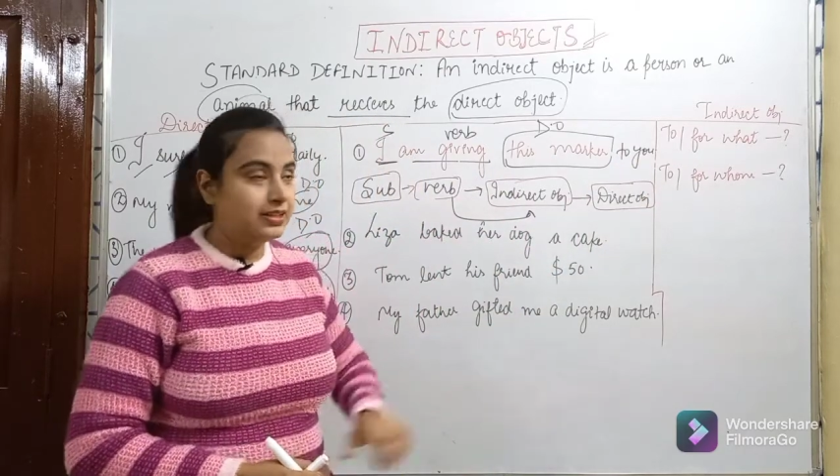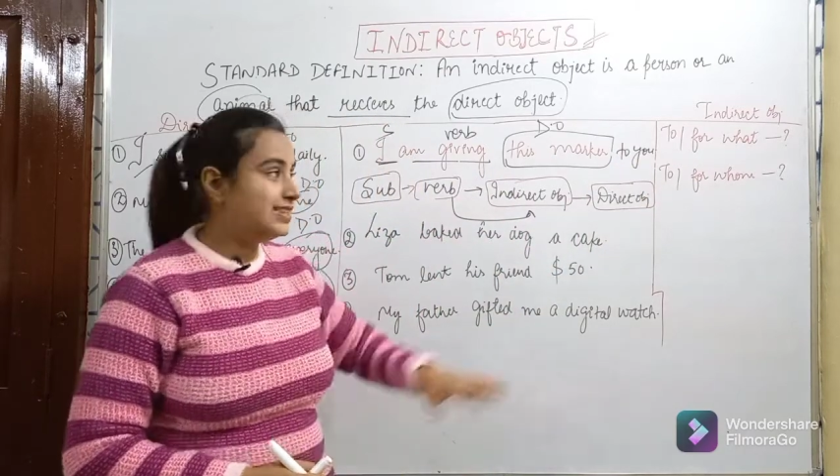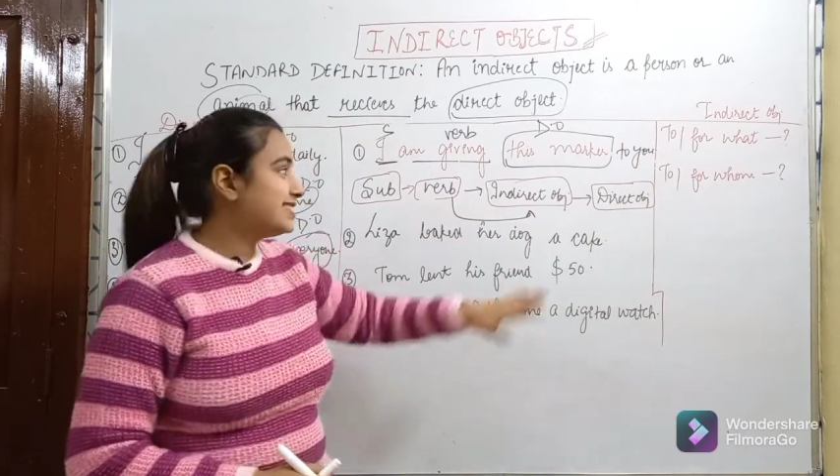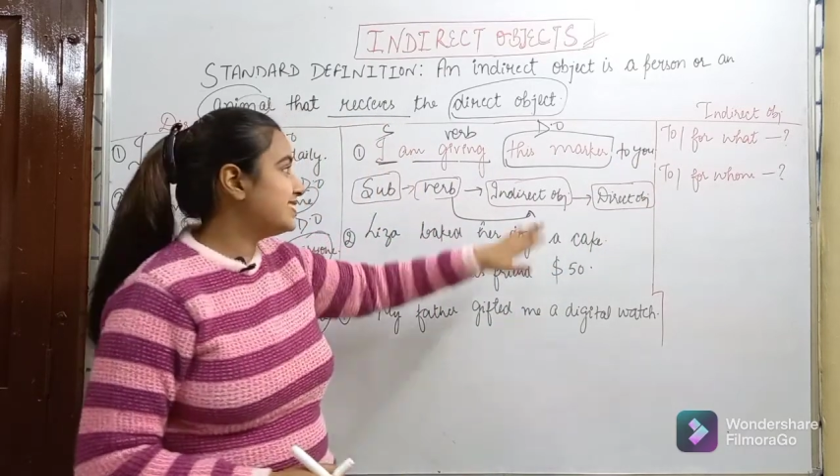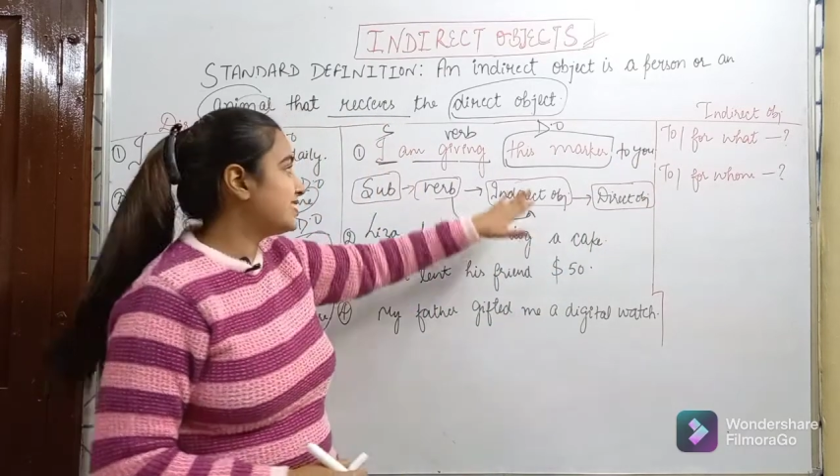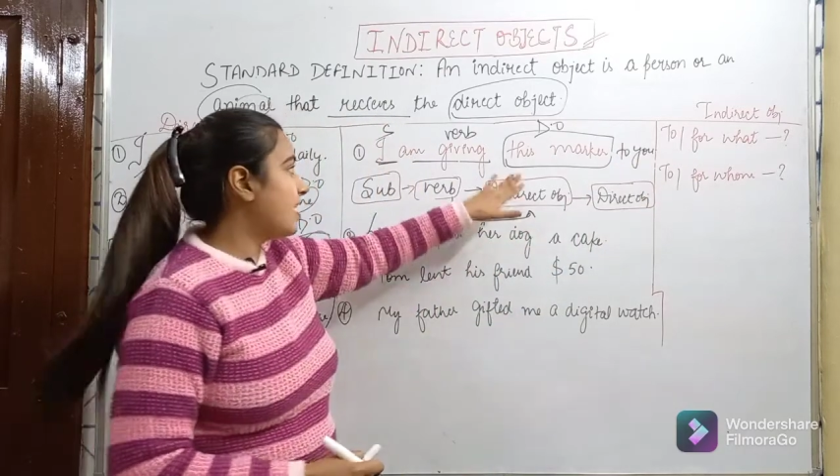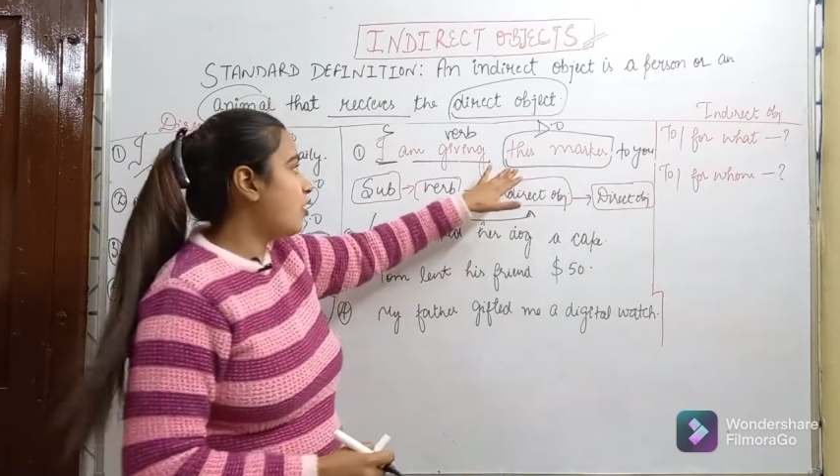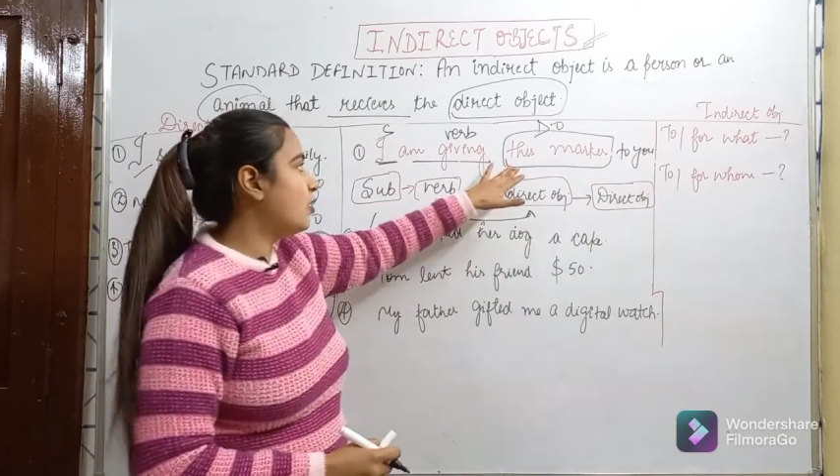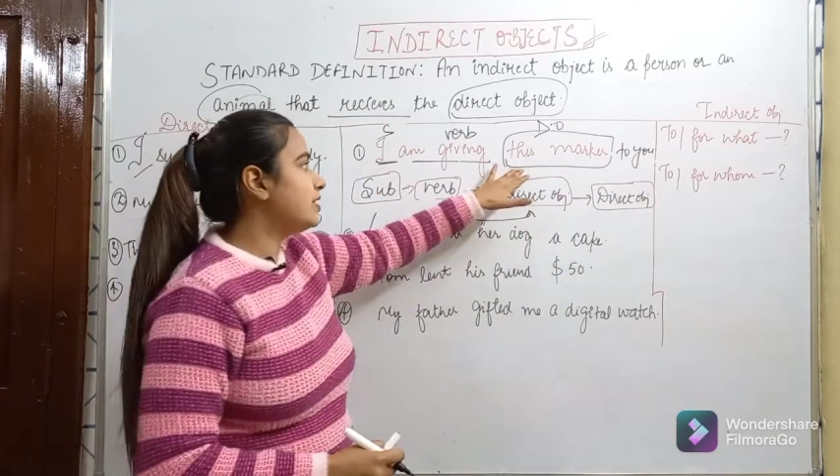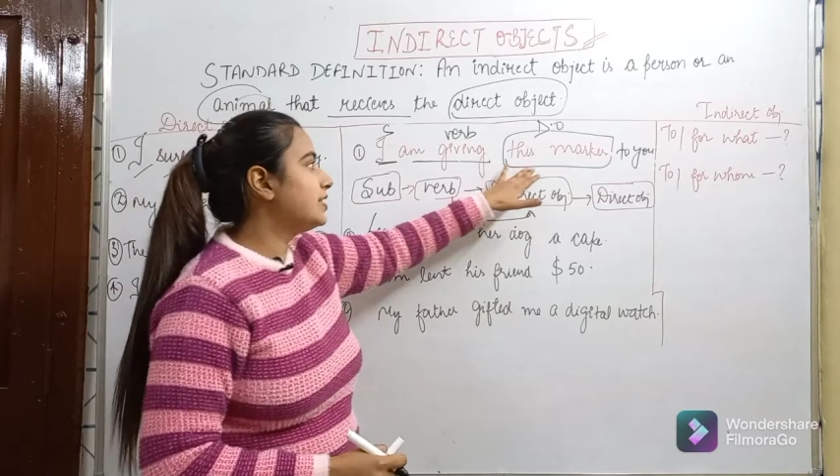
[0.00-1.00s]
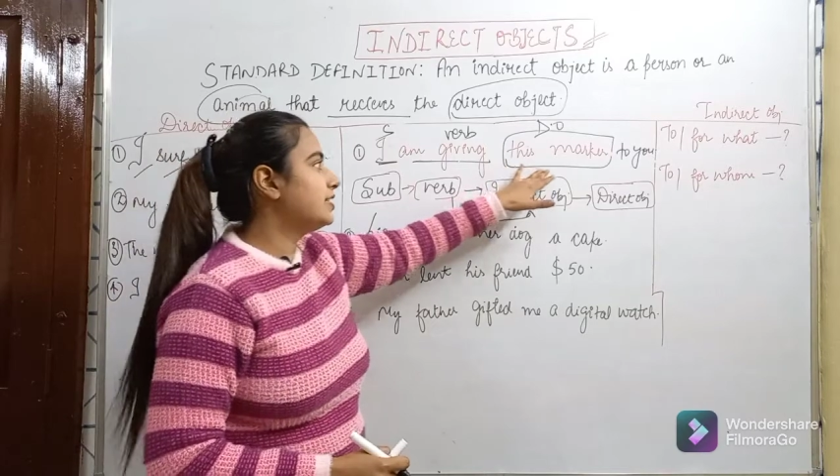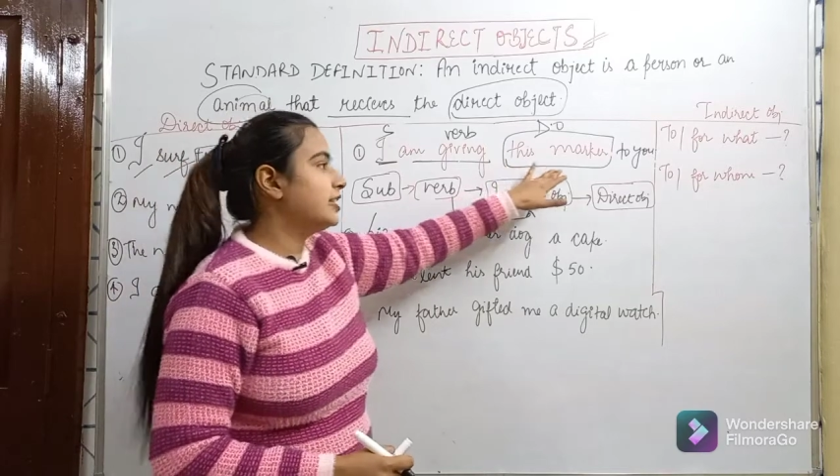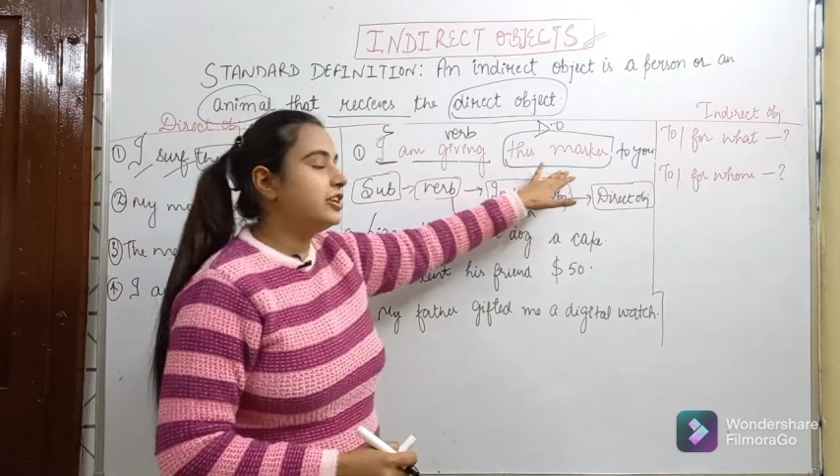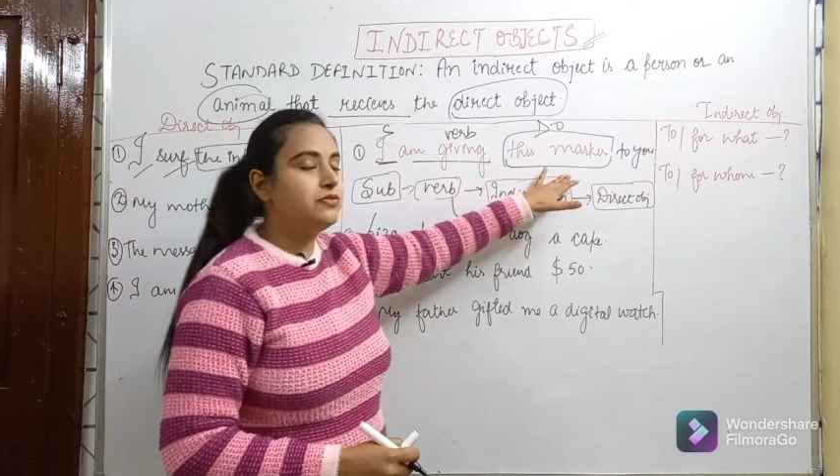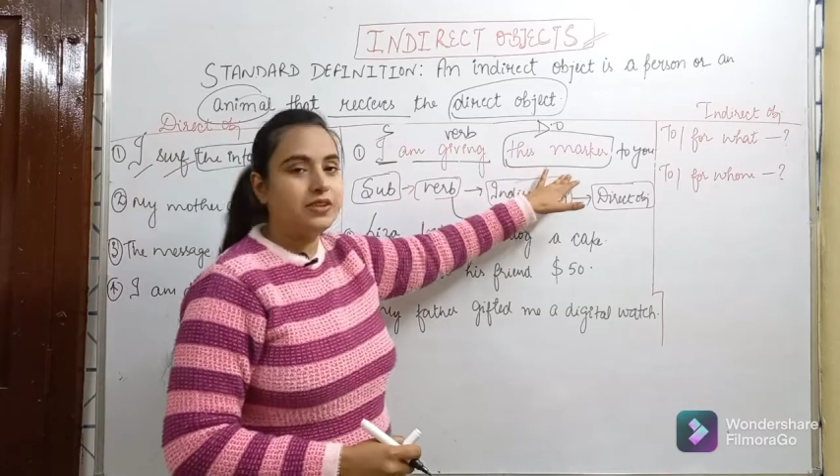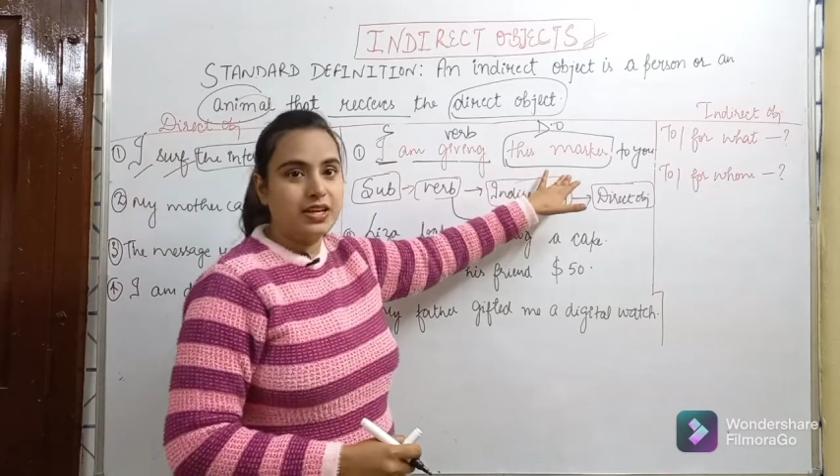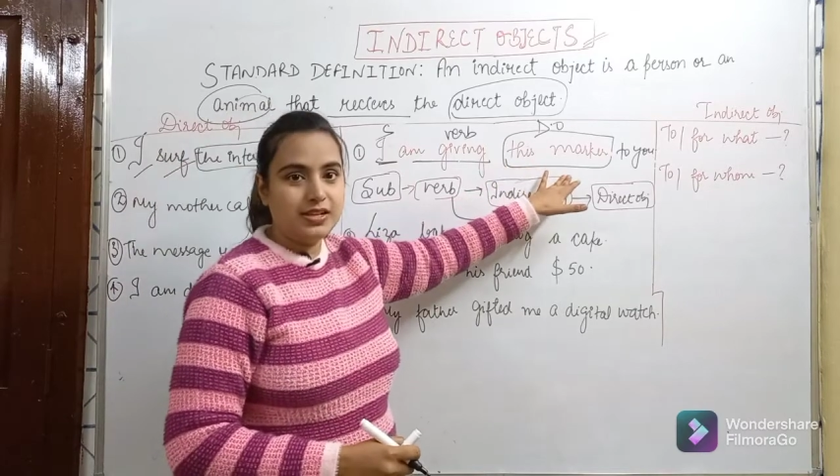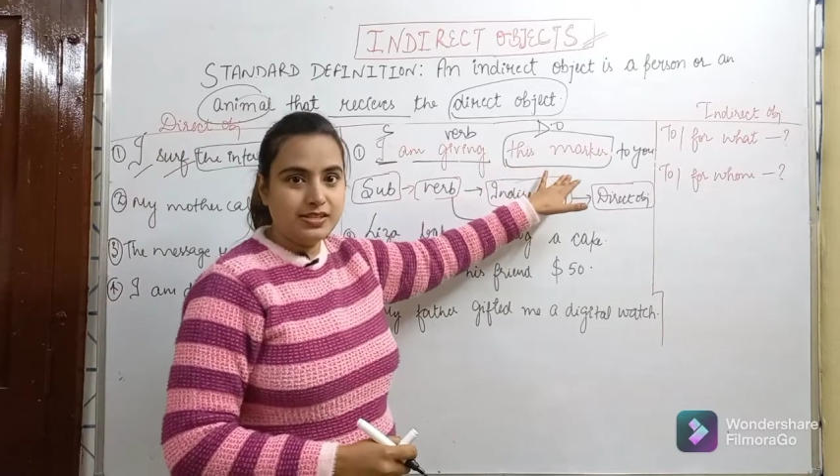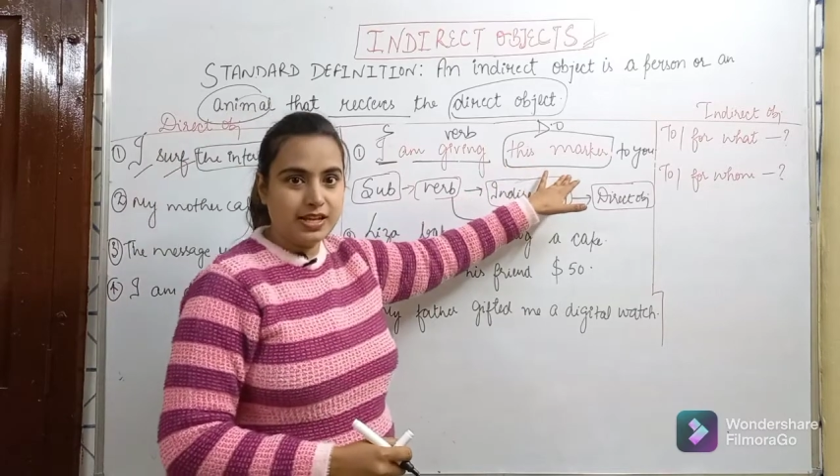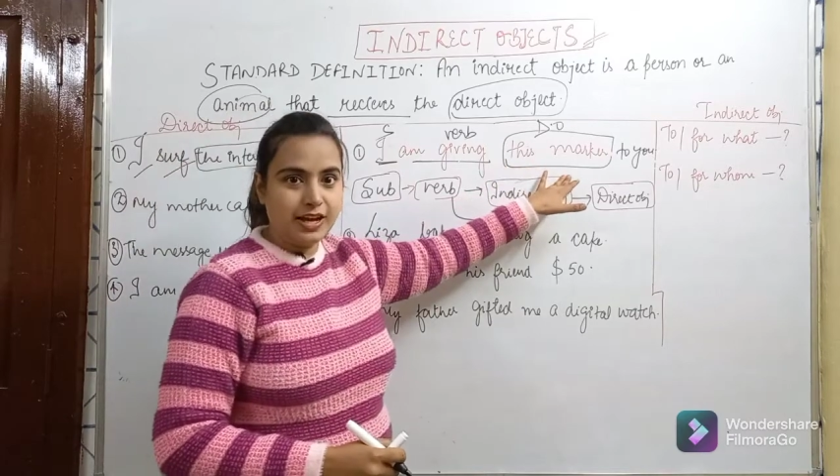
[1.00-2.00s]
This is the alternative case